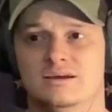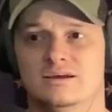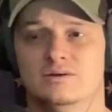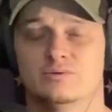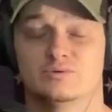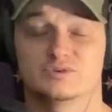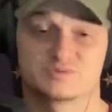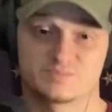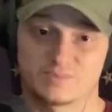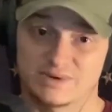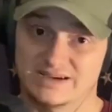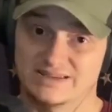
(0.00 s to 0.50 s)

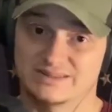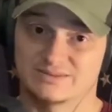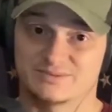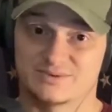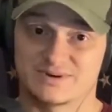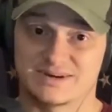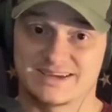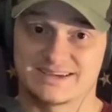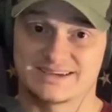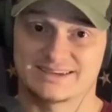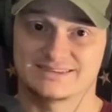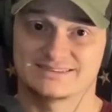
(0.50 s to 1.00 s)
Which, by the
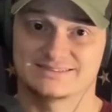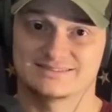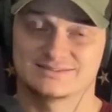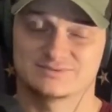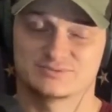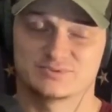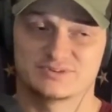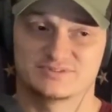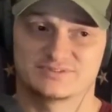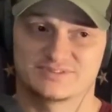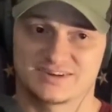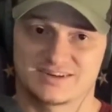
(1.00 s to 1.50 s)
way,
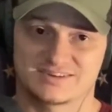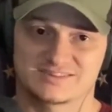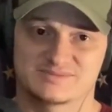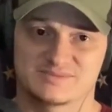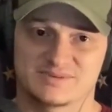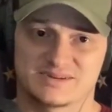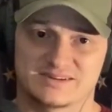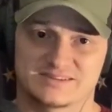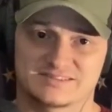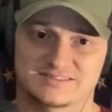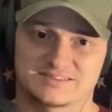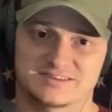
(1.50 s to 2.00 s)
we've talked
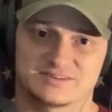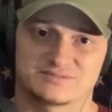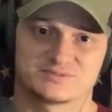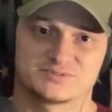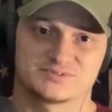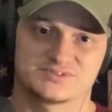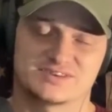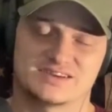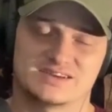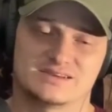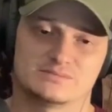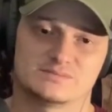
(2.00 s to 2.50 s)
about it several
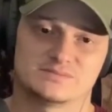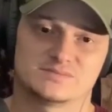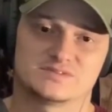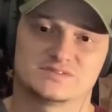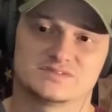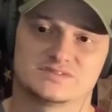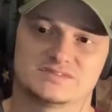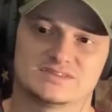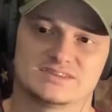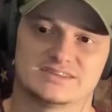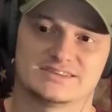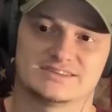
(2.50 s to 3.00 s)

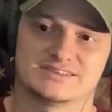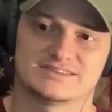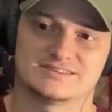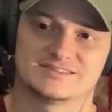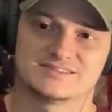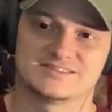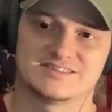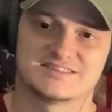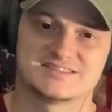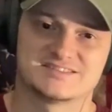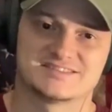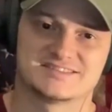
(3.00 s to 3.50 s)
times uh,
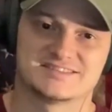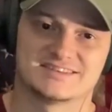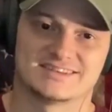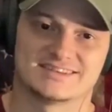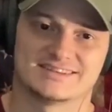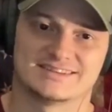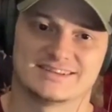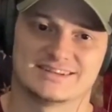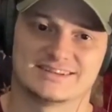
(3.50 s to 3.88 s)
since then,